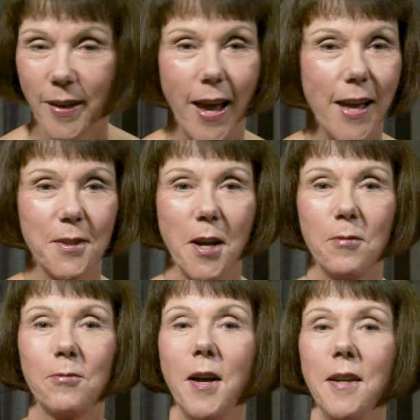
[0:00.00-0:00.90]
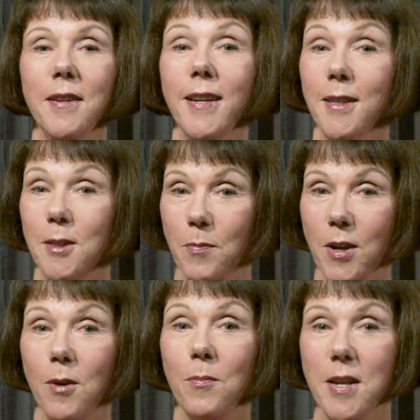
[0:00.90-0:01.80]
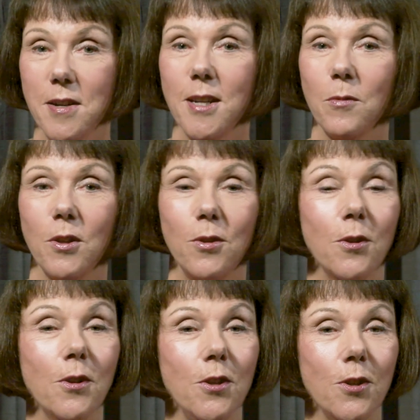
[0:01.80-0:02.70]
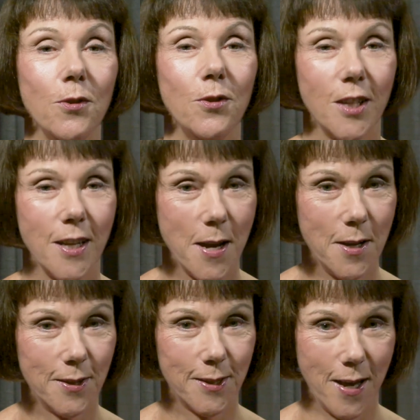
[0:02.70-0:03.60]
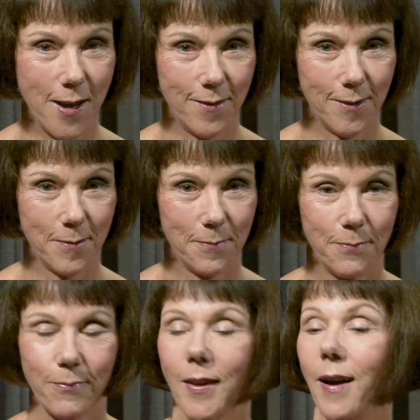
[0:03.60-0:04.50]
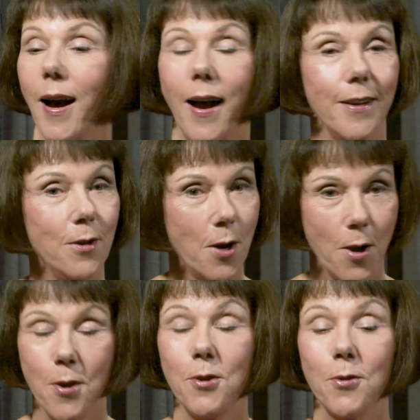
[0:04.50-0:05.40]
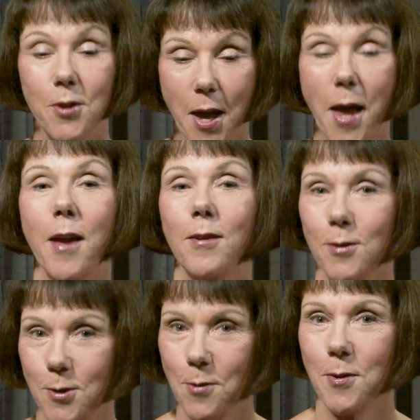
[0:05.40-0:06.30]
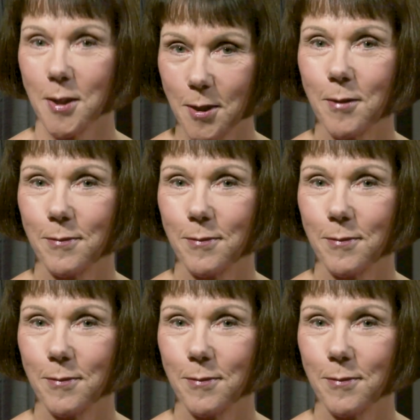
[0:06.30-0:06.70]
and have fun experimenting with your new TH sound. I know you can do it.